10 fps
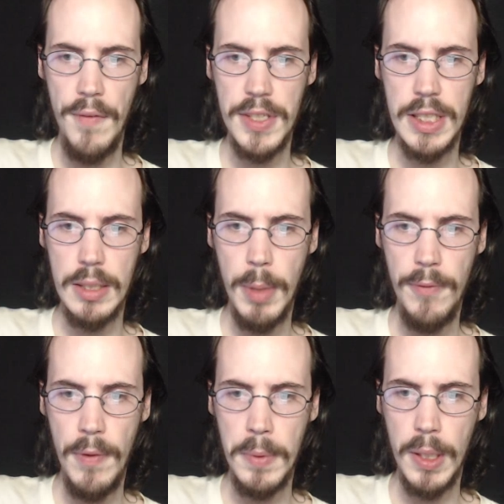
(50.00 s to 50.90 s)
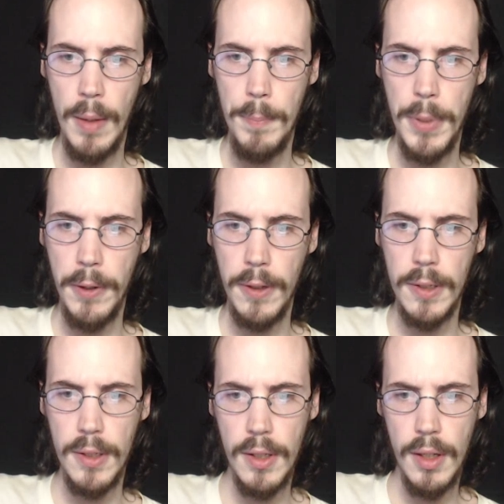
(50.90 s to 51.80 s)
Ever since my family got
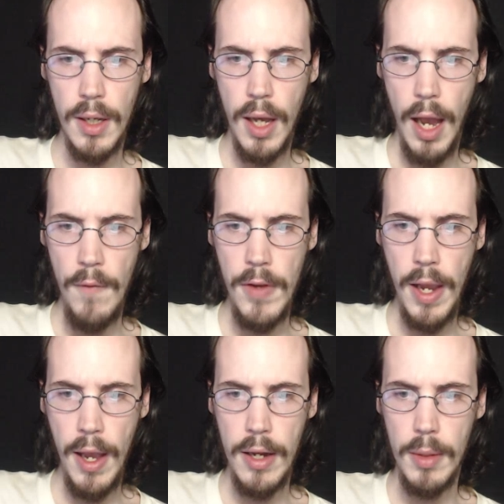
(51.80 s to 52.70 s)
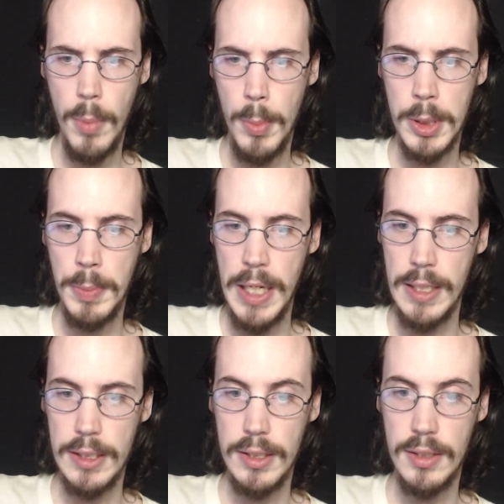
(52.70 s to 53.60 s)
bigger, I haven't had a moment's
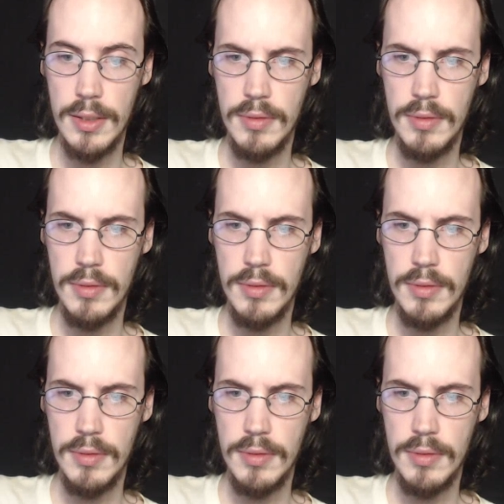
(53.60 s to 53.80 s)
peace.